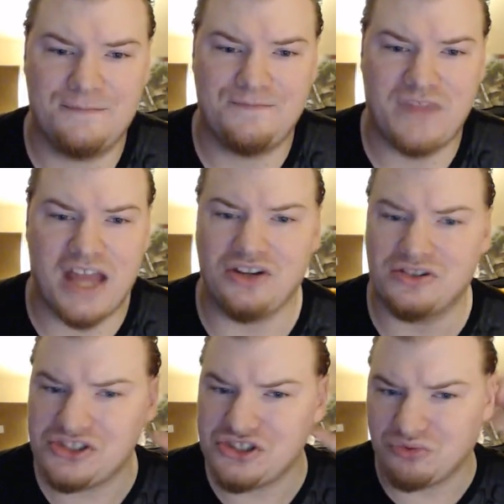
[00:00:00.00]
And your
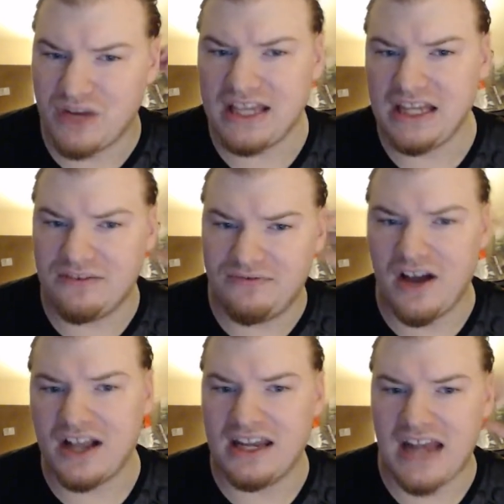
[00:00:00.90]
stringy
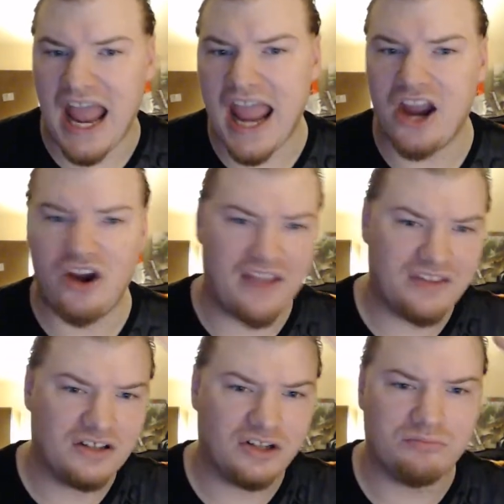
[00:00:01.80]
fucking hair and
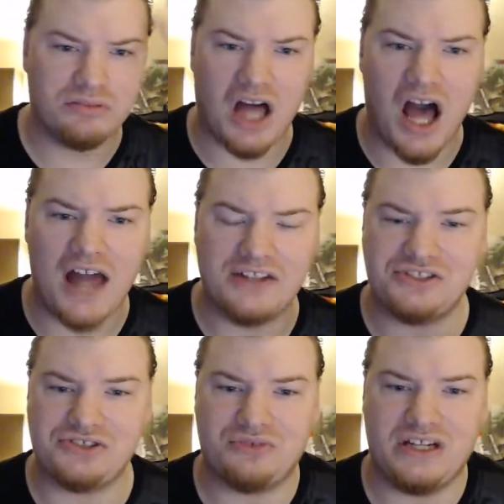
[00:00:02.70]
the little blonde
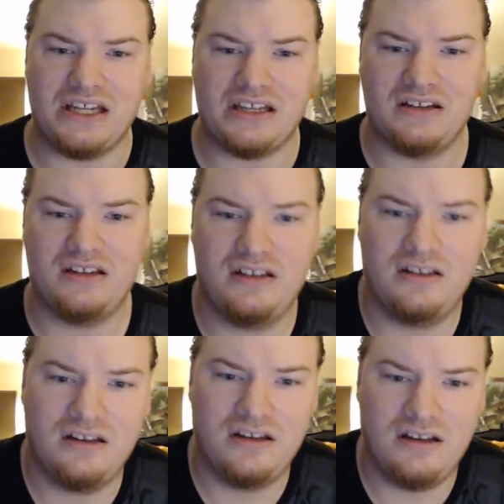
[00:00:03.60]
streak.
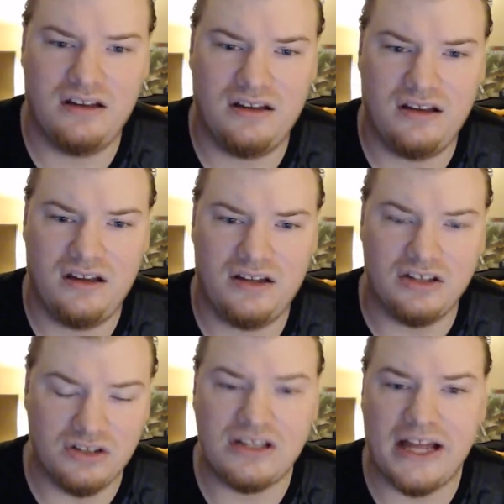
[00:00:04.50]
You
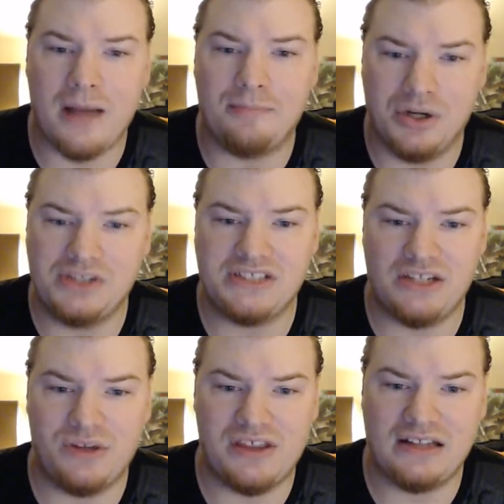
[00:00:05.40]
look like a pussy
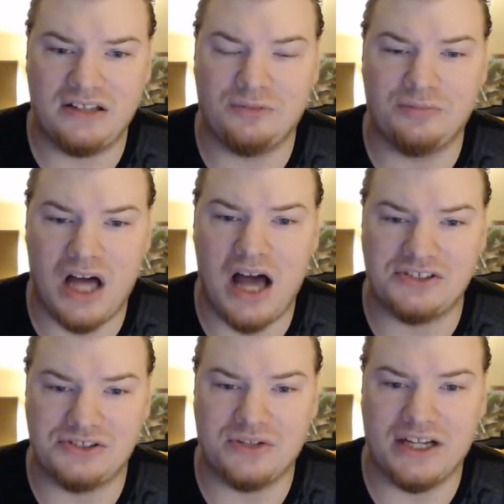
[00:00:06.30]
with that little blonde
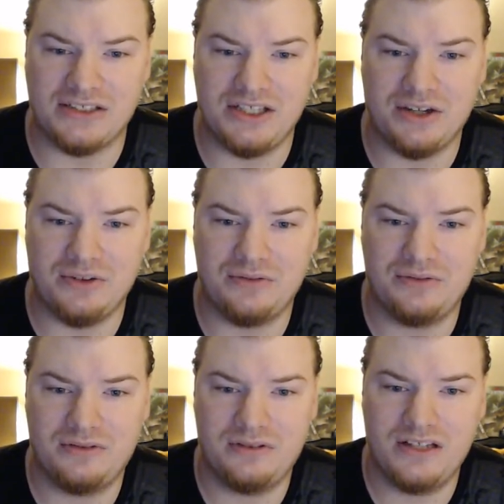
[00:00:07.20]
streak, too.
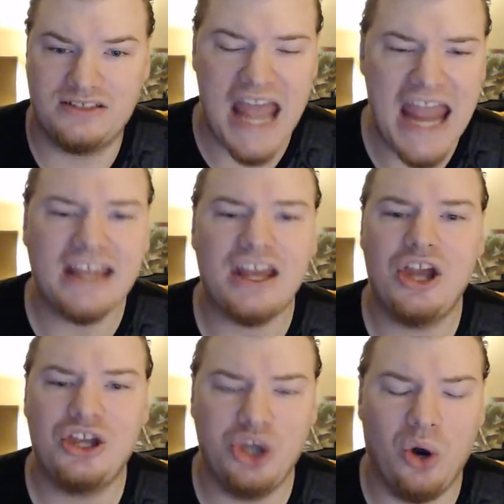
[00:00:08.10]
Take
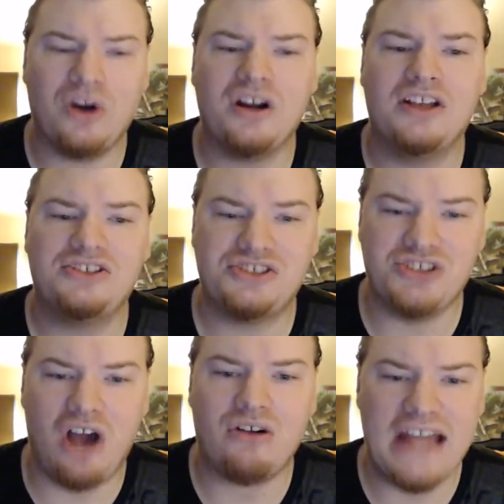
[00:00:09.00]
your
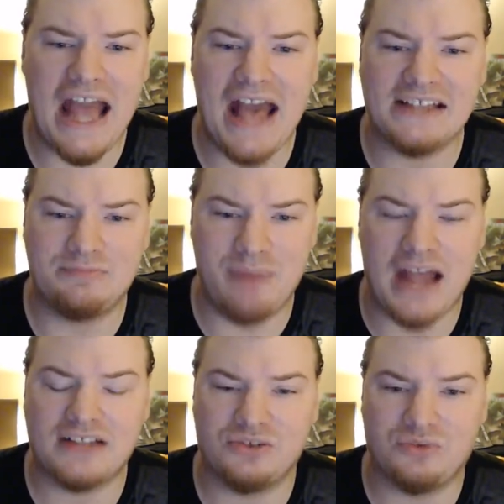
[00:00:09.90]
sorry ass
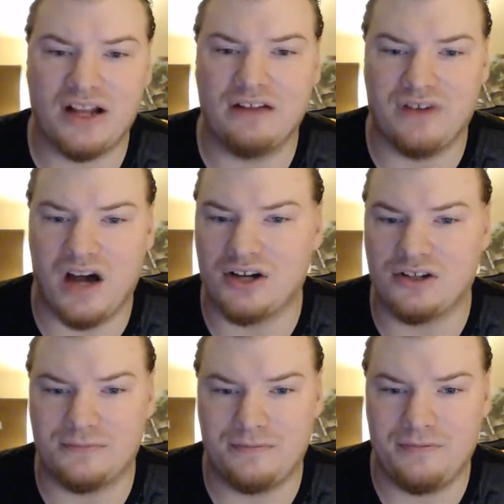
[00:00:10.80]
back to Ring of Honor.
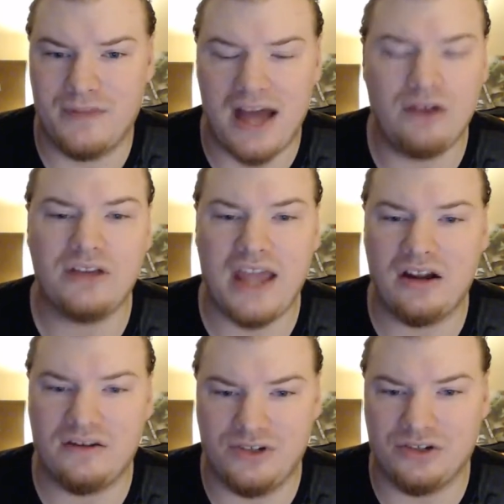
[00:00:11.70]
I don't
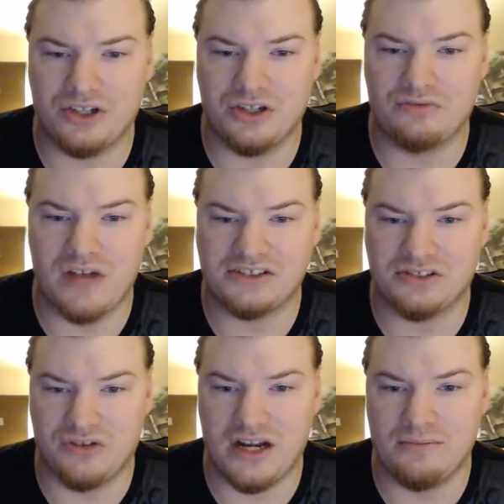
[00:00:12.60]
care if you're a good
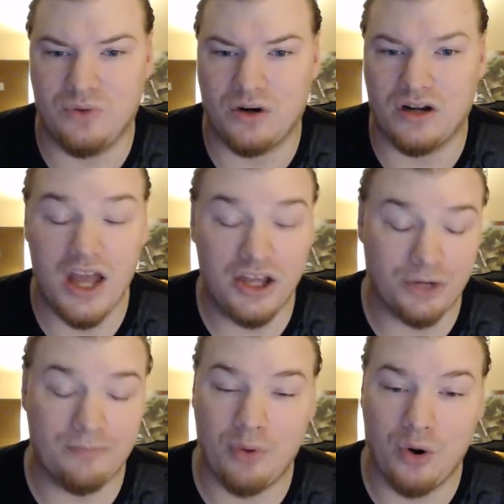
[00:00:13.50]
wrestler anymore.
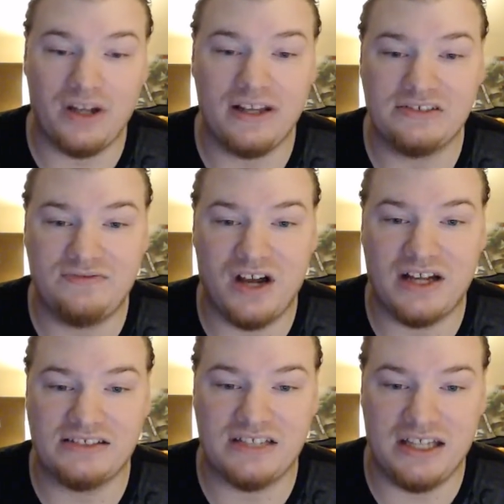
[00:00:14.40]
You're boring as fuck
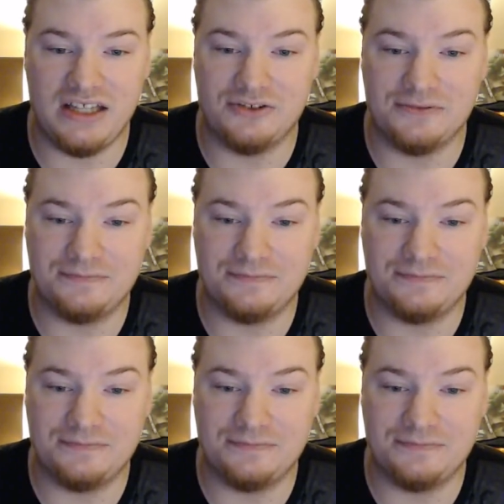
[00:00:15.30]
as a heel.